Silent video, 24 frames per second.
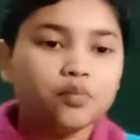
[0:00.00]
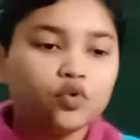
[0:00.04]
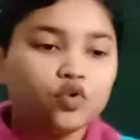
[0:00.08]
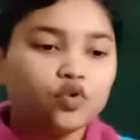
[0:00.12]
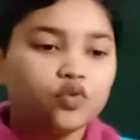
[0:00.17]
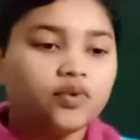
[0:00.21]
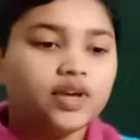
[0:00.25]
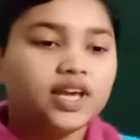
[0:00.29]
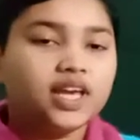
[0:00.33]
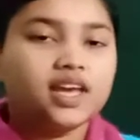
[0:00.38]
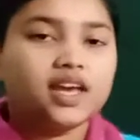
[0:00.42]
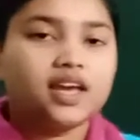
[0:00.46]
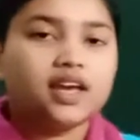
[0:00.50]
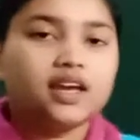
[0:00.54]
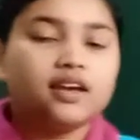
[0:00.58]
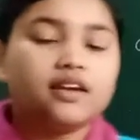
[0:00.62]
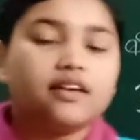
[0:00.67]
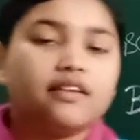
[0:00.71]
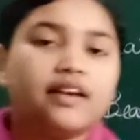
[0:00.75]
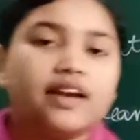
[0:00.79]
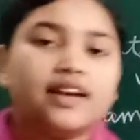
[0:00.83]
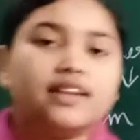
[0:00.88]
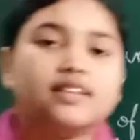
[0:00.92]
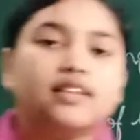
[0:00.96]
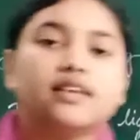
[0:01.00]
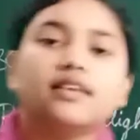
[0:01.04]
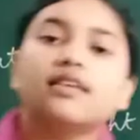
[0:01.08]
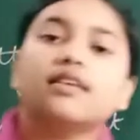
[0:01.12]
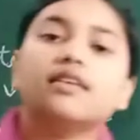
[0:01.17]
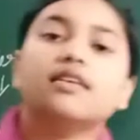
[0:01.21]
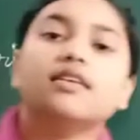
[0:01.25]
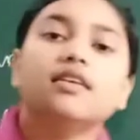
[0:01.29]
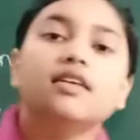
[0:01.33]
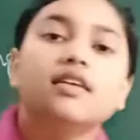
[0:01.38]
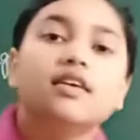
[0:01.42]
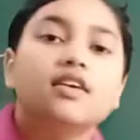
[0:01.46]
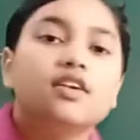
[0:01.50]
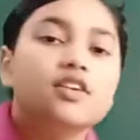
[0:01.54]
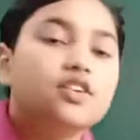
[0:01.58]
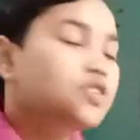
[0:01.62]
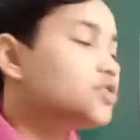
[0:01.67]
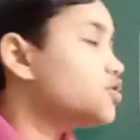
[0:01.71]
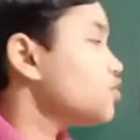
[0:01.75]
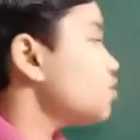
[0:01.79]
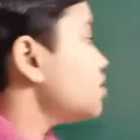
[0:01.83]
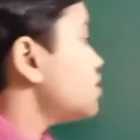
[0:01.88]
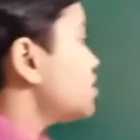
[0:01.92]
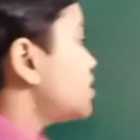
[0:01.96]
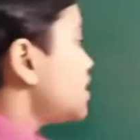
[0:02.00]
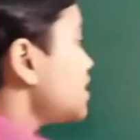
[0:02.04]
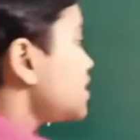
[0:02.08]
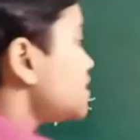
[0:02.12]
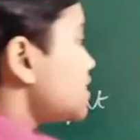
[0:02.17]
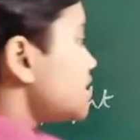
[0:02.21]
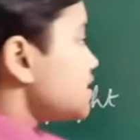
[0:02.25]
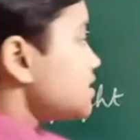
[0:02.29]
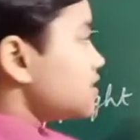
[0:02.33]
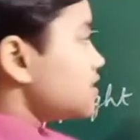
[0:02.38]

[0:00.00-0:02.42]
moving here and there. So this is